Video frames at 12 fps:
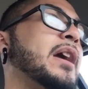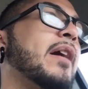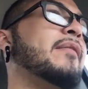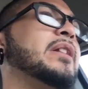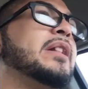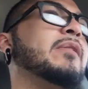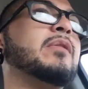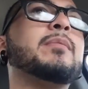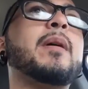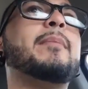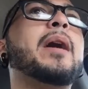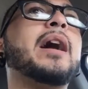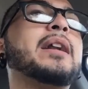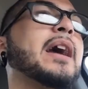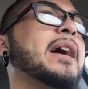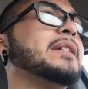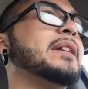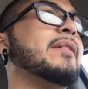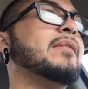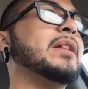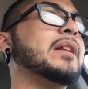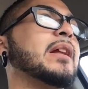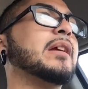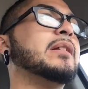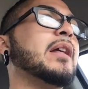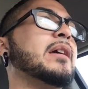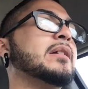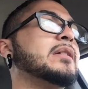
everything with my podcast and everything like that.